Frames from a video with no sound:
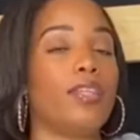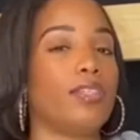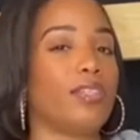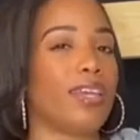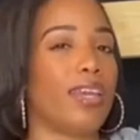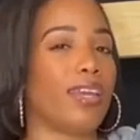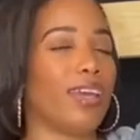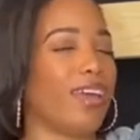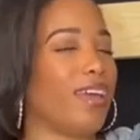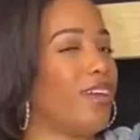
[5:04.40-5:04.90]
this
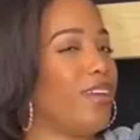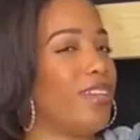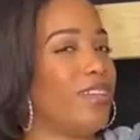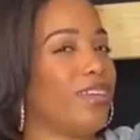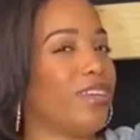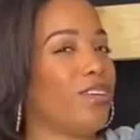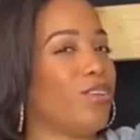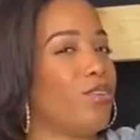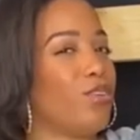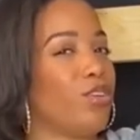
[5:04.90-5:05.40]
like
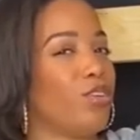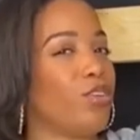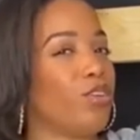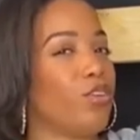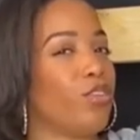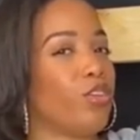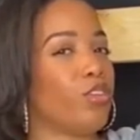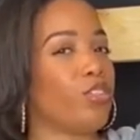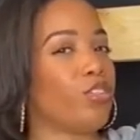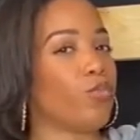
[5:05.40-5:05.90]
ugly, you
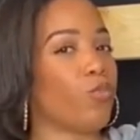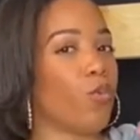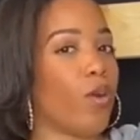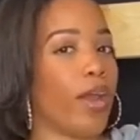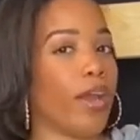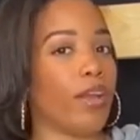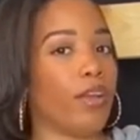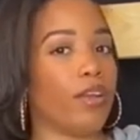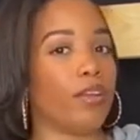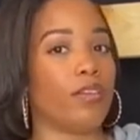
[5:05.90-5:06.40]
know, those
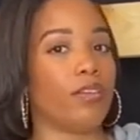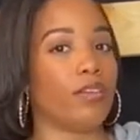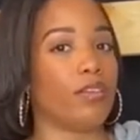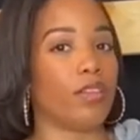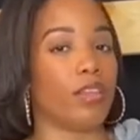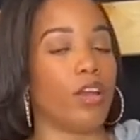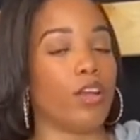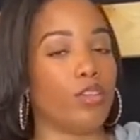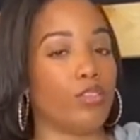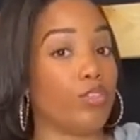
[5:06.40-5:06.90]
wired
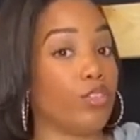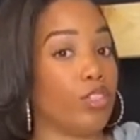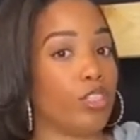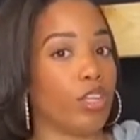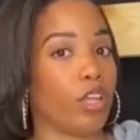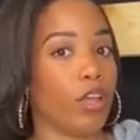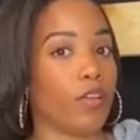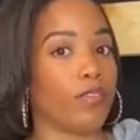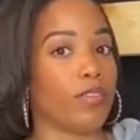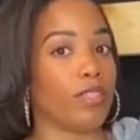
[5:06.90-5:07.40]
laundry
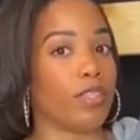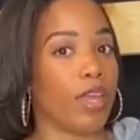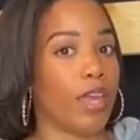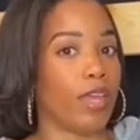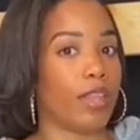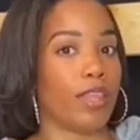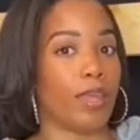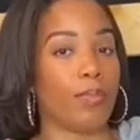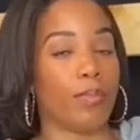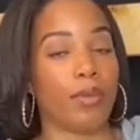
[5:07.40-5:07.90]
shelves
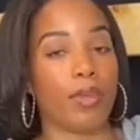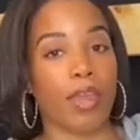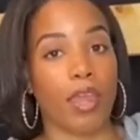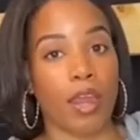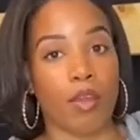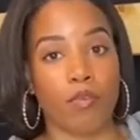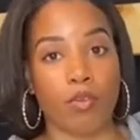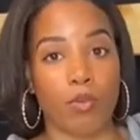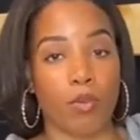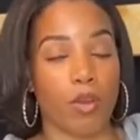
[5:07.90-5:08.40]
that they put
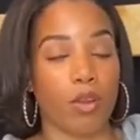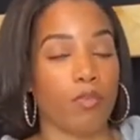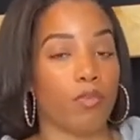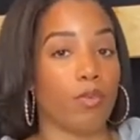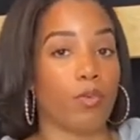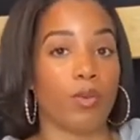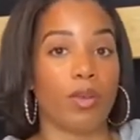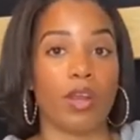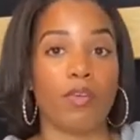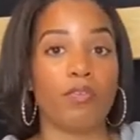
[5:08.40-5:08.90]
everywhere
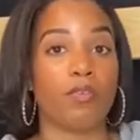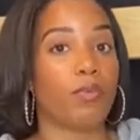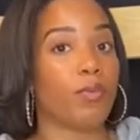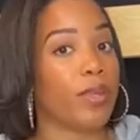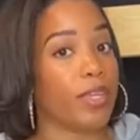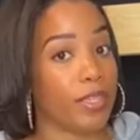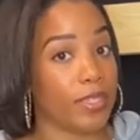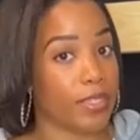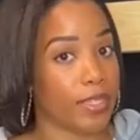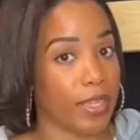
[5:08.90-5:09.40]
for whatever
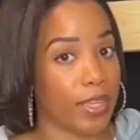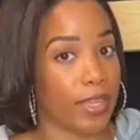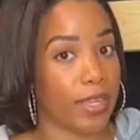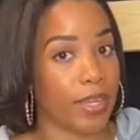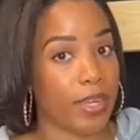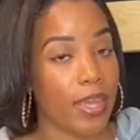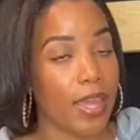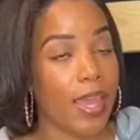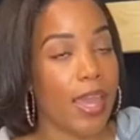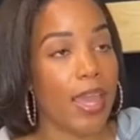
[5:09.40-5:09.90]

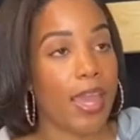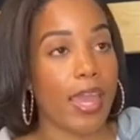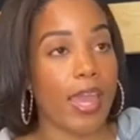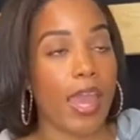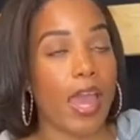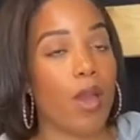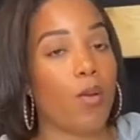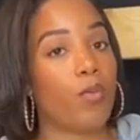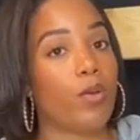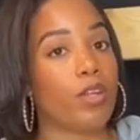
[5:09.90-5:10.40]
reason. It
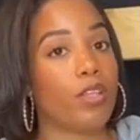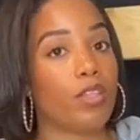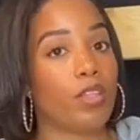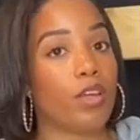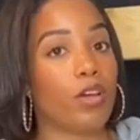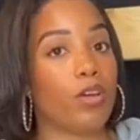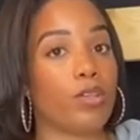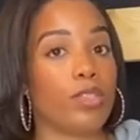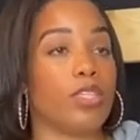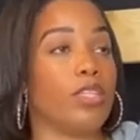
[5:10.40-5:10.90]
had one of
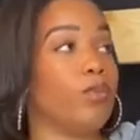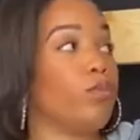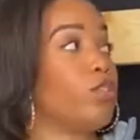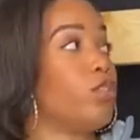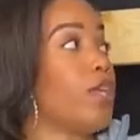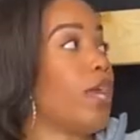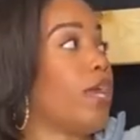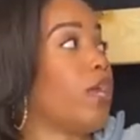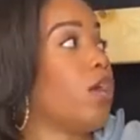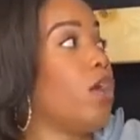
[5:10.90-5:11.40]
those and it was
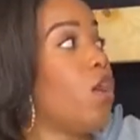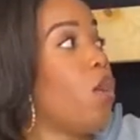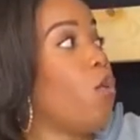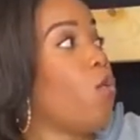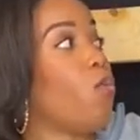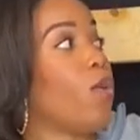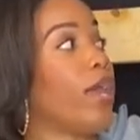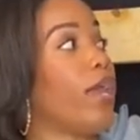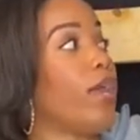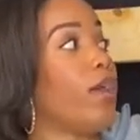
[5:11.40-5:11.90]
like
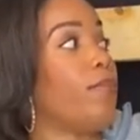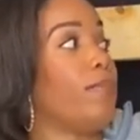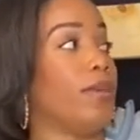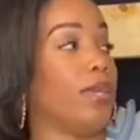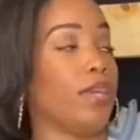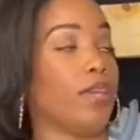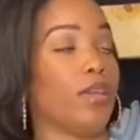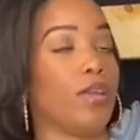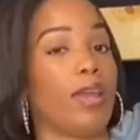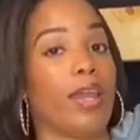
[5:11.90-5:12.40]
way up
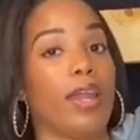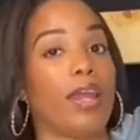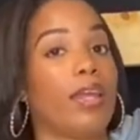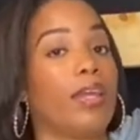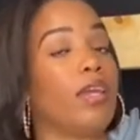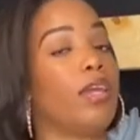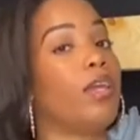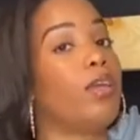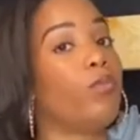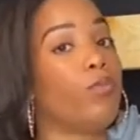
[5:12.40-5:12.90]
here and I
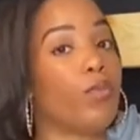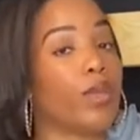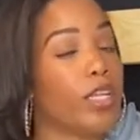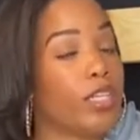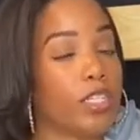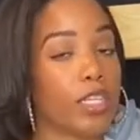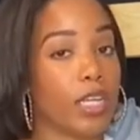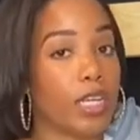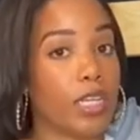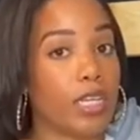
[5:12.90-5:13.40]
couldn't
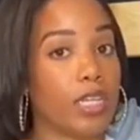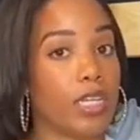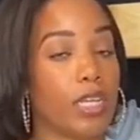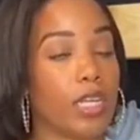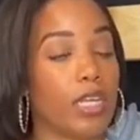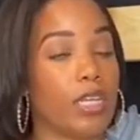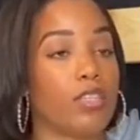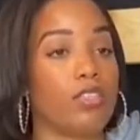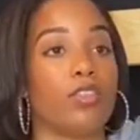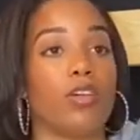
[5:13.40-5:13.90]
reach
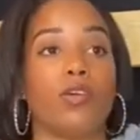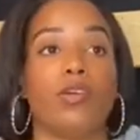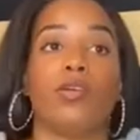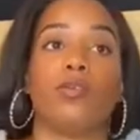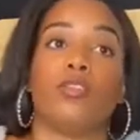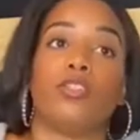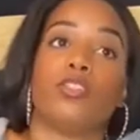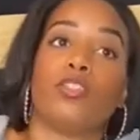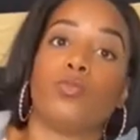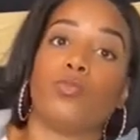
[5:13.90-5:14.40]
anything, so
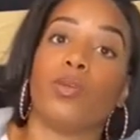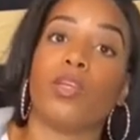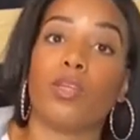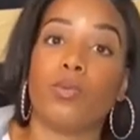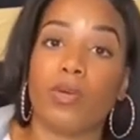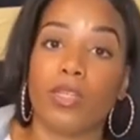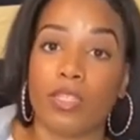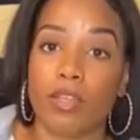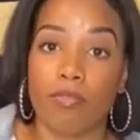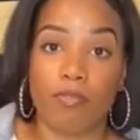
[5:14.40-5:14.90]
it just really
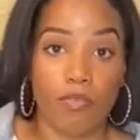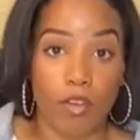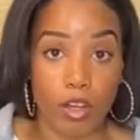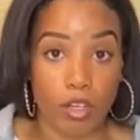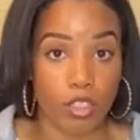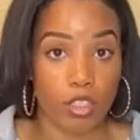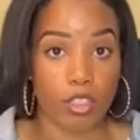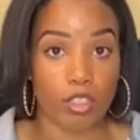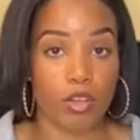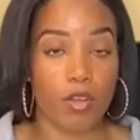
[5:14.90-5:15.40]
wasn't
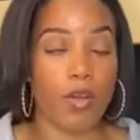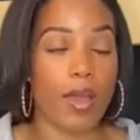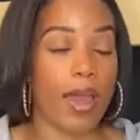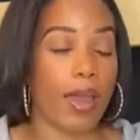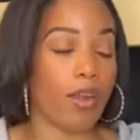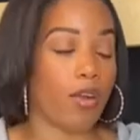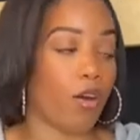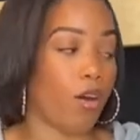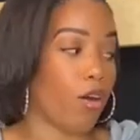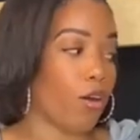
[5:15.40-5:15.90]
functional
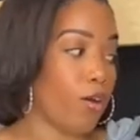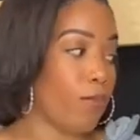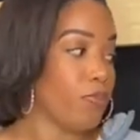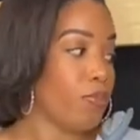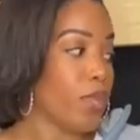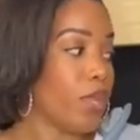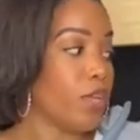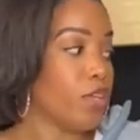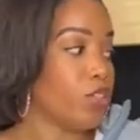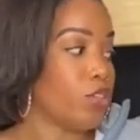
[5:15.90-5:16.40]
at all.
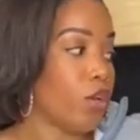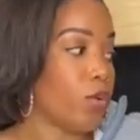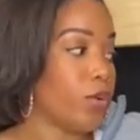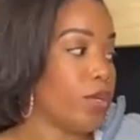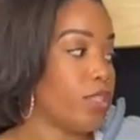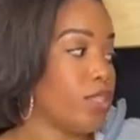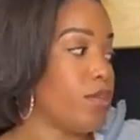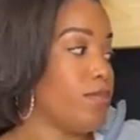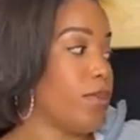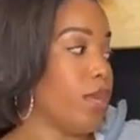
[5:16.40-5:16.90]
So I
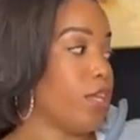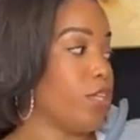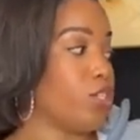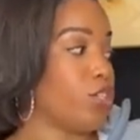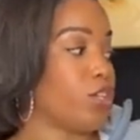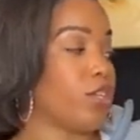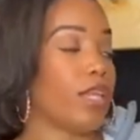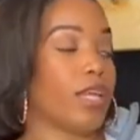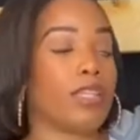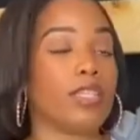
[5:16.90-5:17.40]
wanted to make
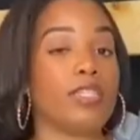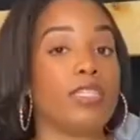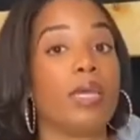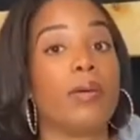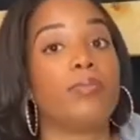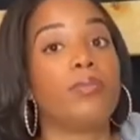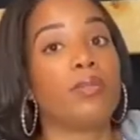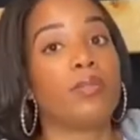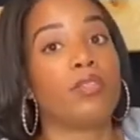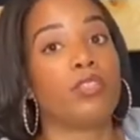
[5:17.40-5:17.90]
sure that the
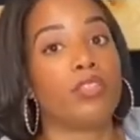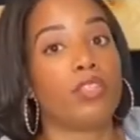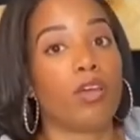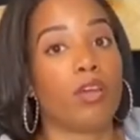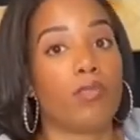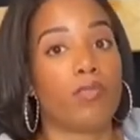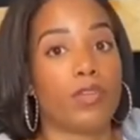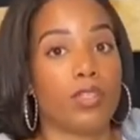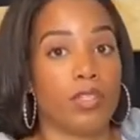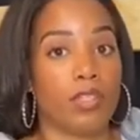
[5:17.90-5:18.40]
depth of the
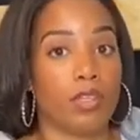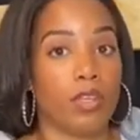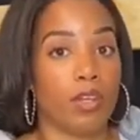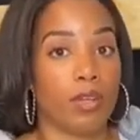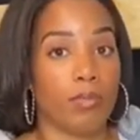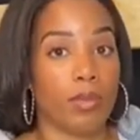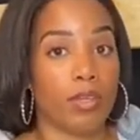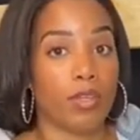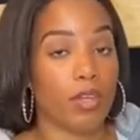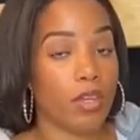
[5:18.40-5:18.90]
shelf was going to
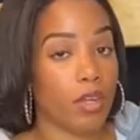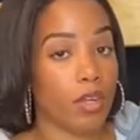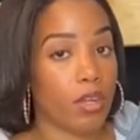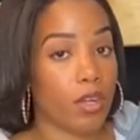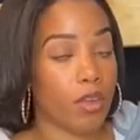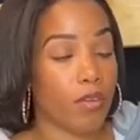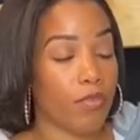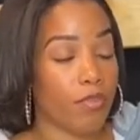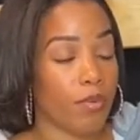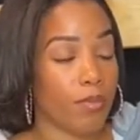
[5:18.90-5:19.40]
be good
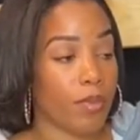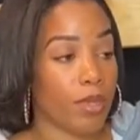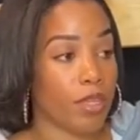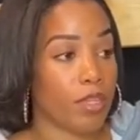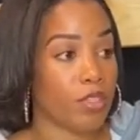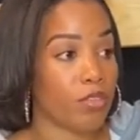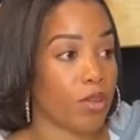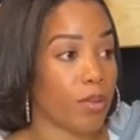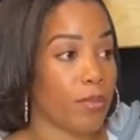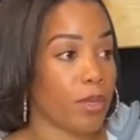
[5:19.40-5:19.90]
enough for me,
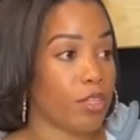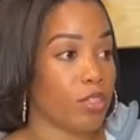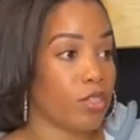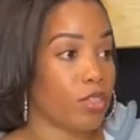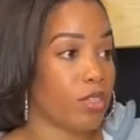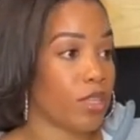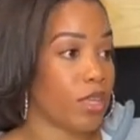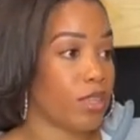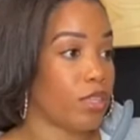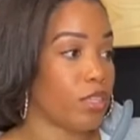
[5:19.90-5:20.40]
so I made sure
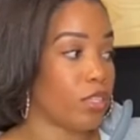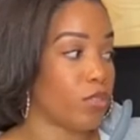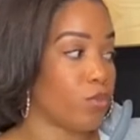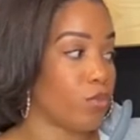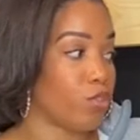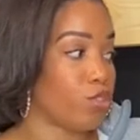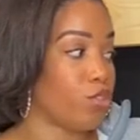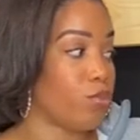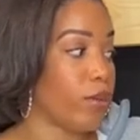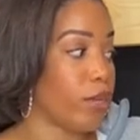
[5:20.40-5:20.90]
that these were
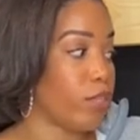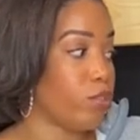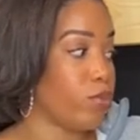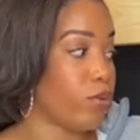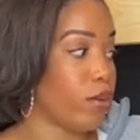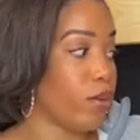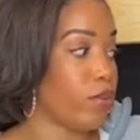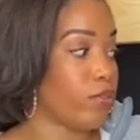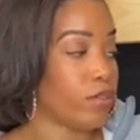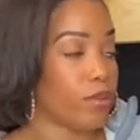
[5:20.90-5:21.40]

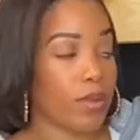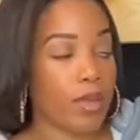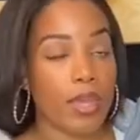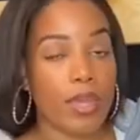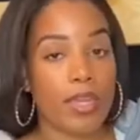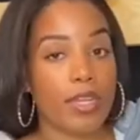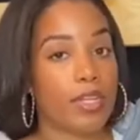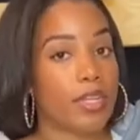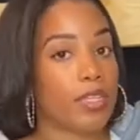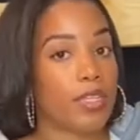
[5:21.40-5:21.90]
2x12s,
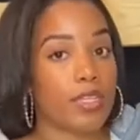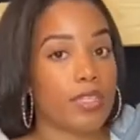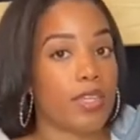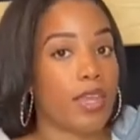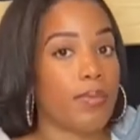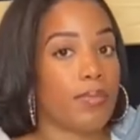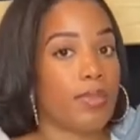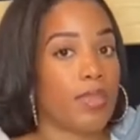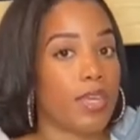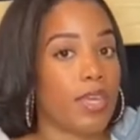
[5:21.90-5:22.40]
did the
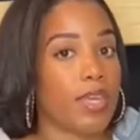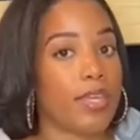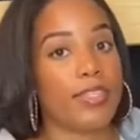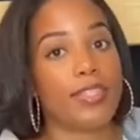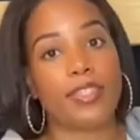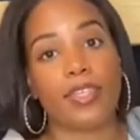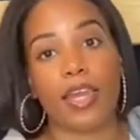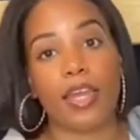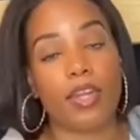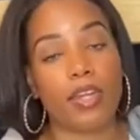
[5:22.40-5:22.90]
same thing,
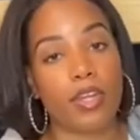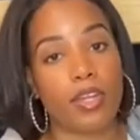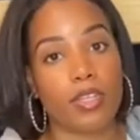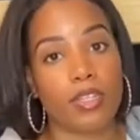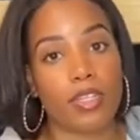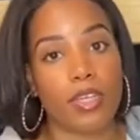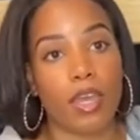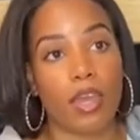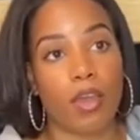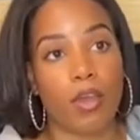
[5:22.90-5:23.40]
sanded it
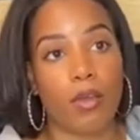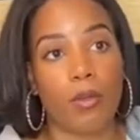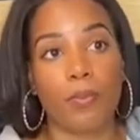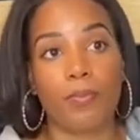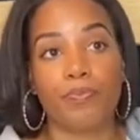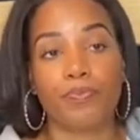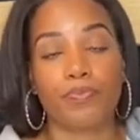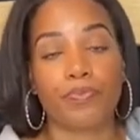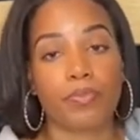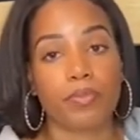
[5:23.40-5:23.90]
down
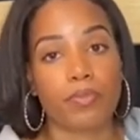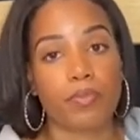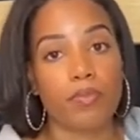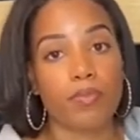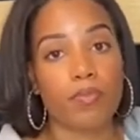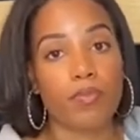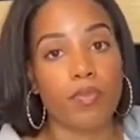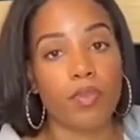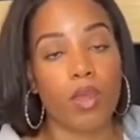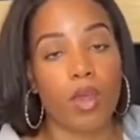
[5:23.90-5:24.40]

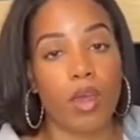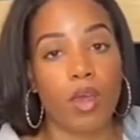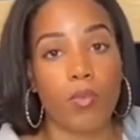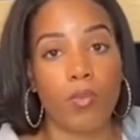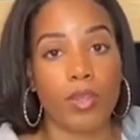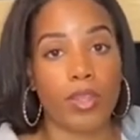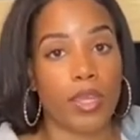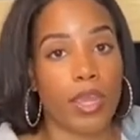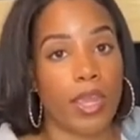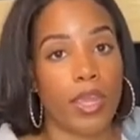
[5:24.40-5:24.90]

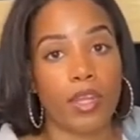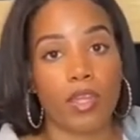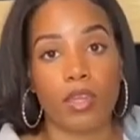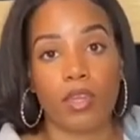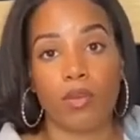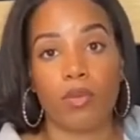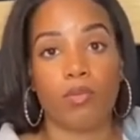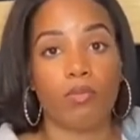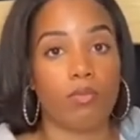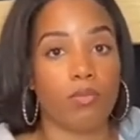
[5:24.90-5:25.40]
with the
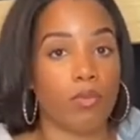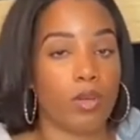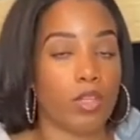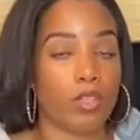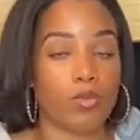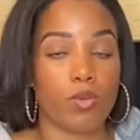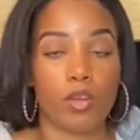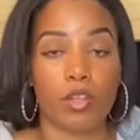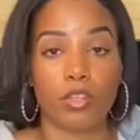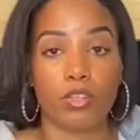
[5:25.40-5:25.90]
80,
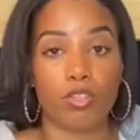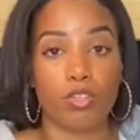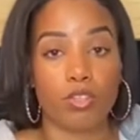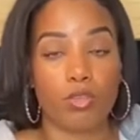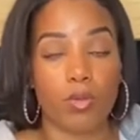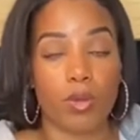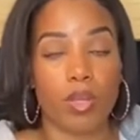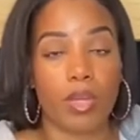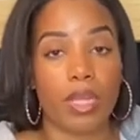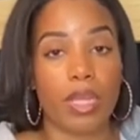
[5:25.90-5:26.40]
120,
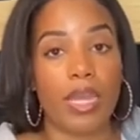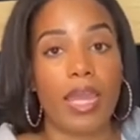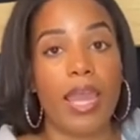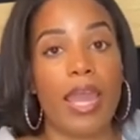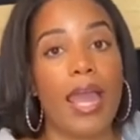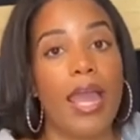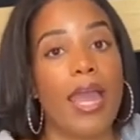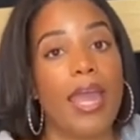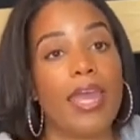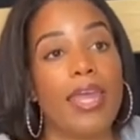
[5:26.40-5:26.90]
220,
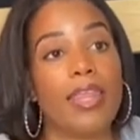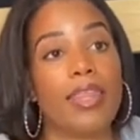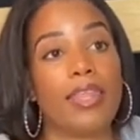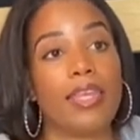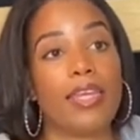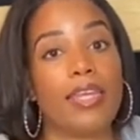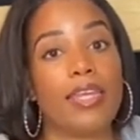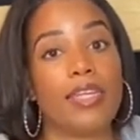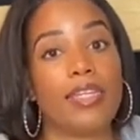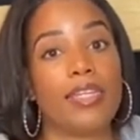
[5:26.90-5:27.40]
and
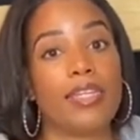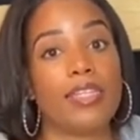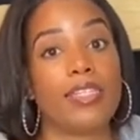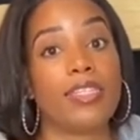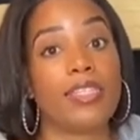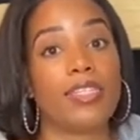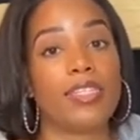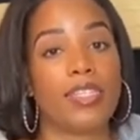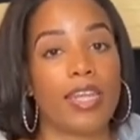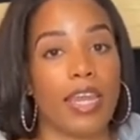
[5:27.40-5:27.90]
then
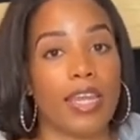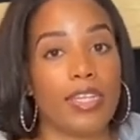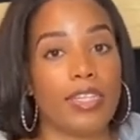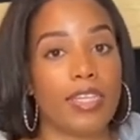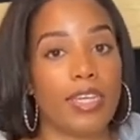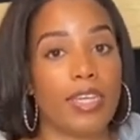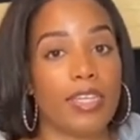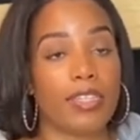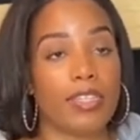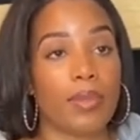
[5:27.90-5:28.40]
stained
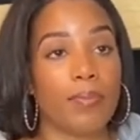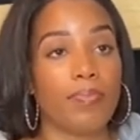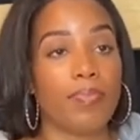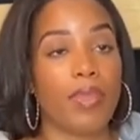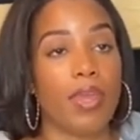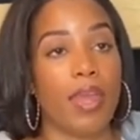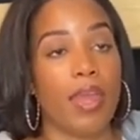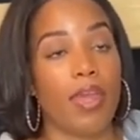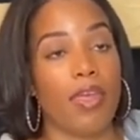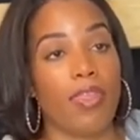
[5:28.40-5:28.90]
it.
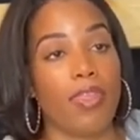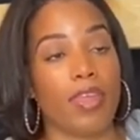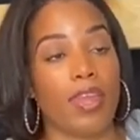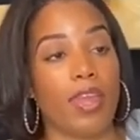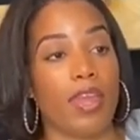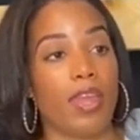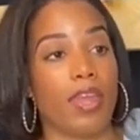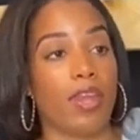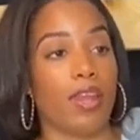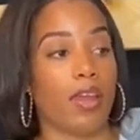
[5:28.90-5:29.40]
And
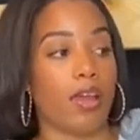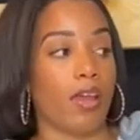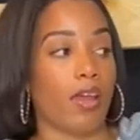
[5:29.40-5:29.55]
then